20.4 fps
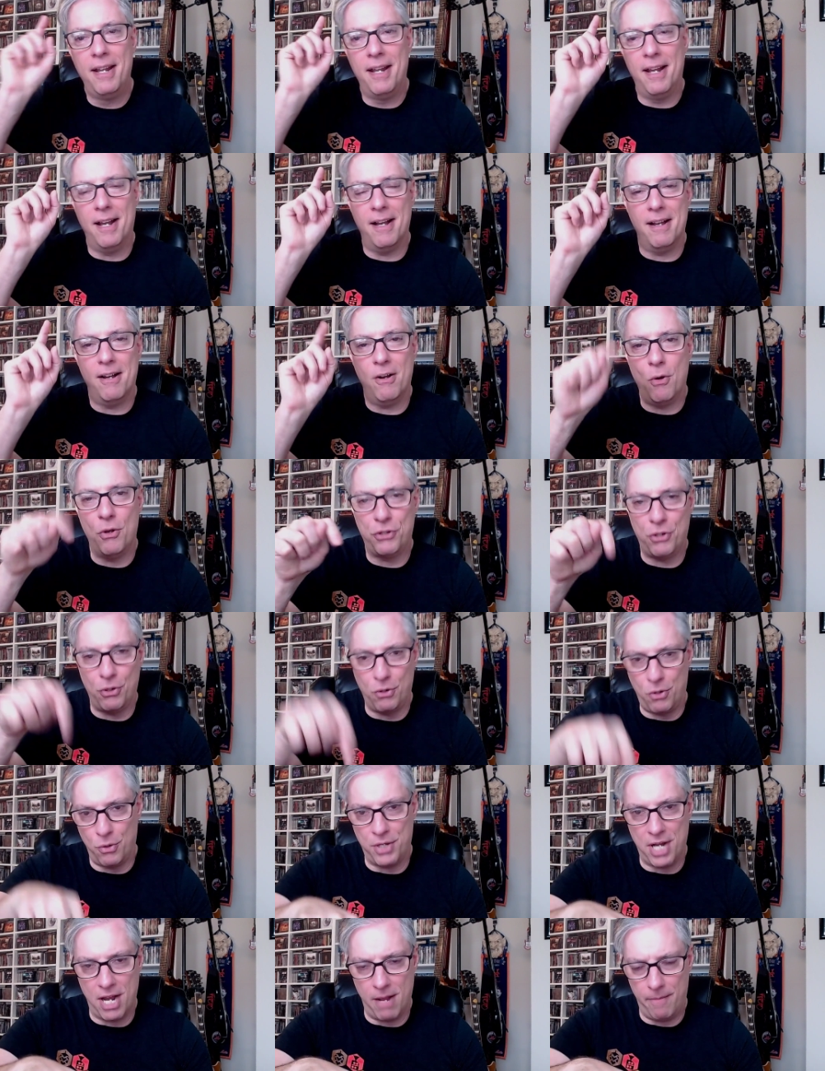Uh, also,
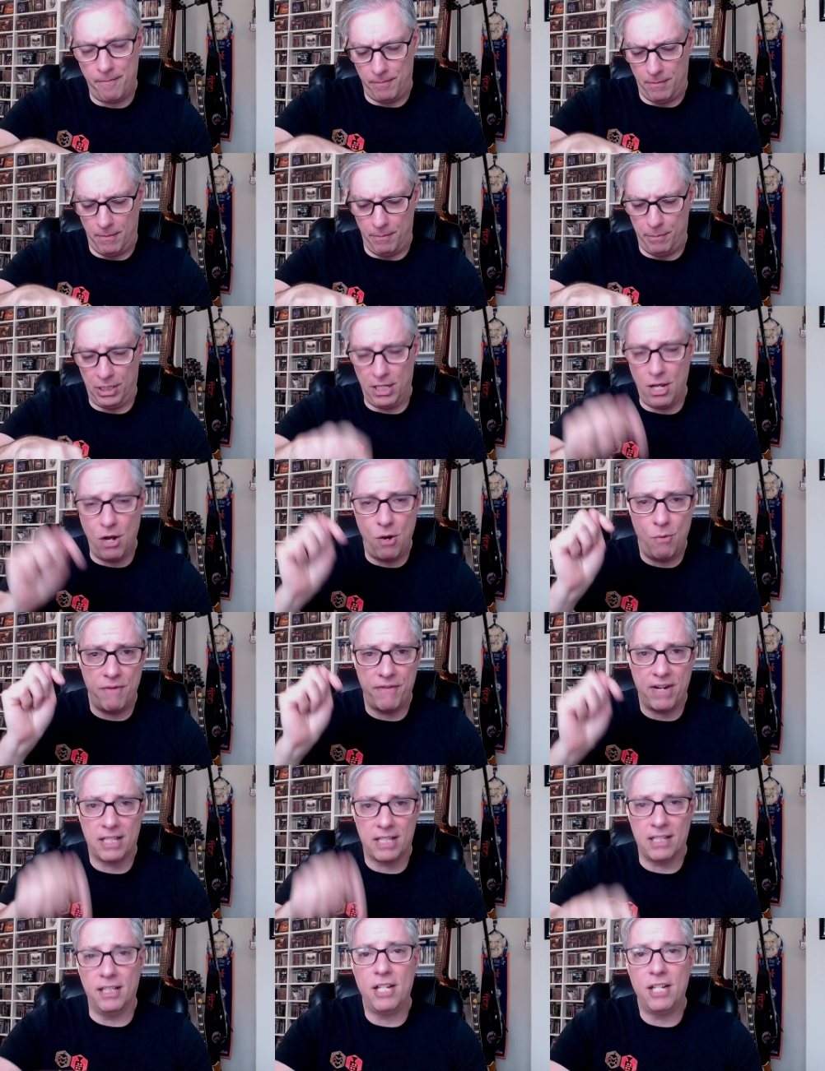go down below. We've
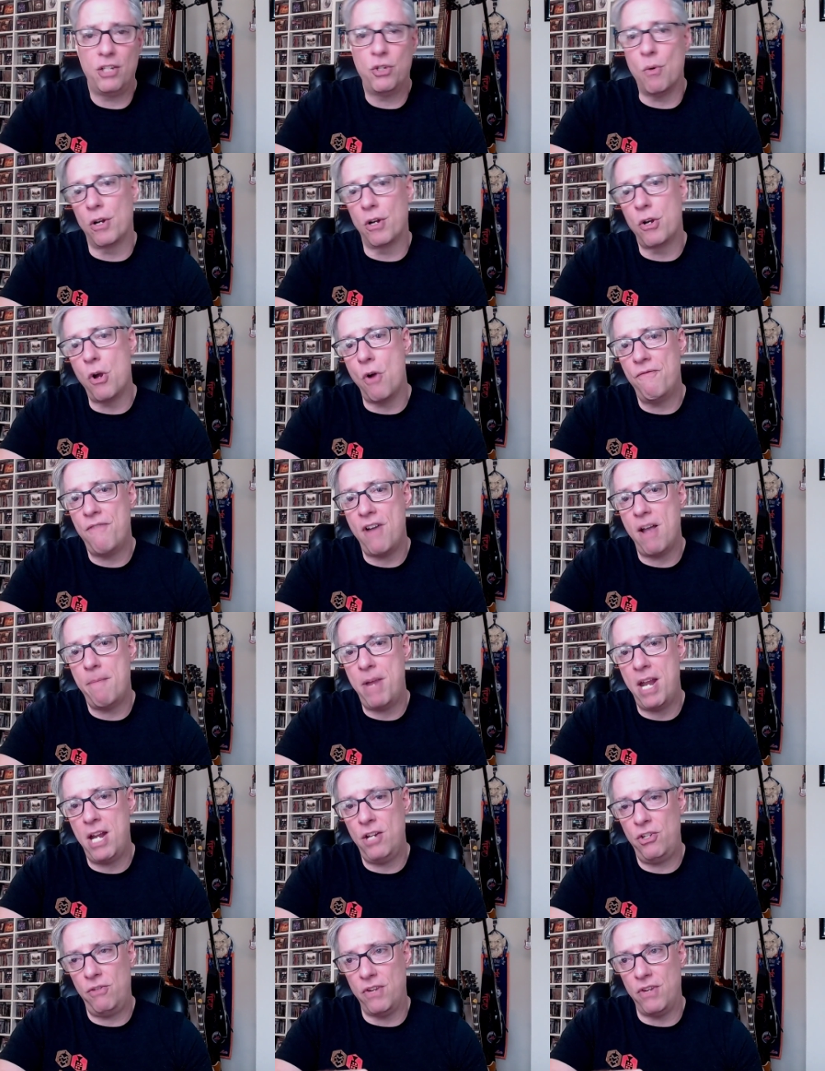got the link to our Ko-Fi
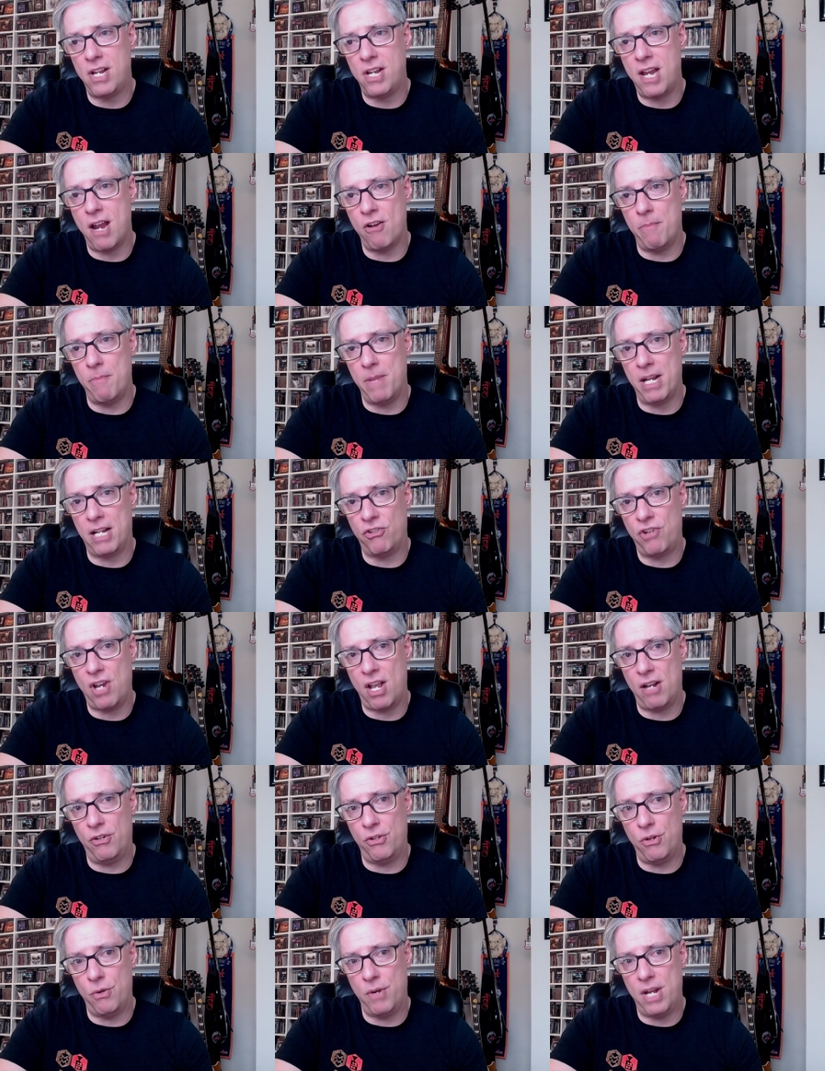page if you care to make a
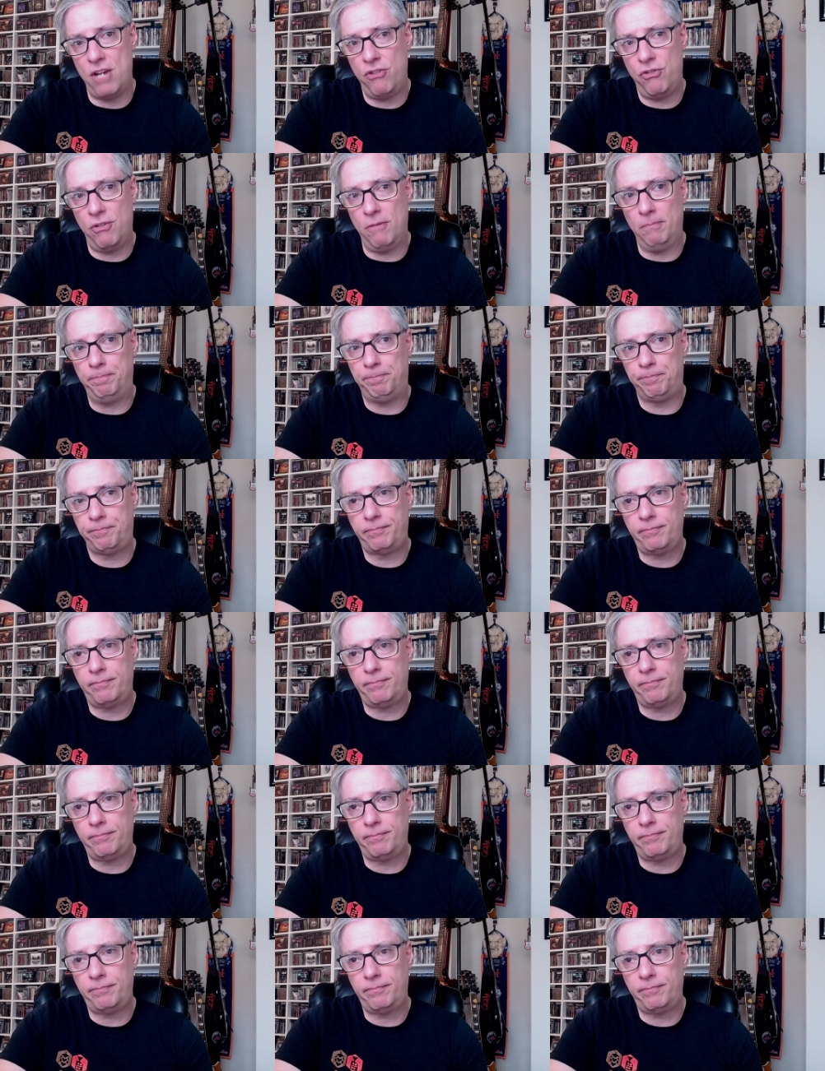channel donation.